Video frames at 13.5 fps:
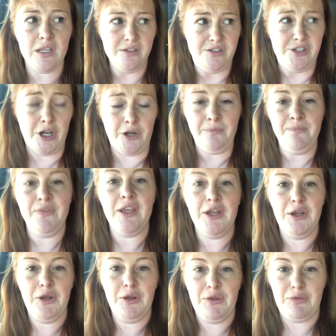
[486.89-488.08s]
So
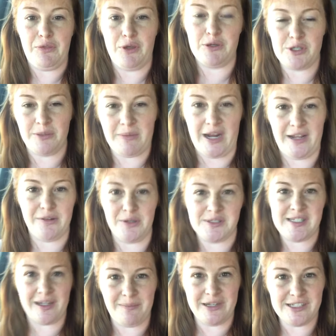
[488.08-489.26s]
those are my little
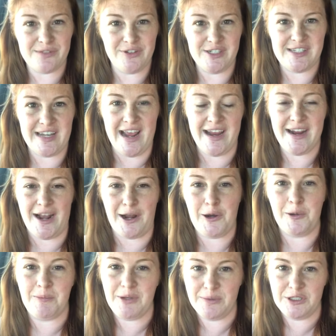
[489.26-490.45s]
tidbits for today. I
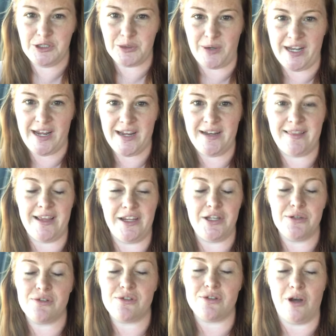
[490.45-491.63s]
hope you enjoyed it. Thank
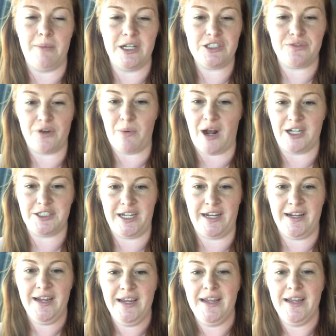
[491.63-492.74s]
you so much for watching.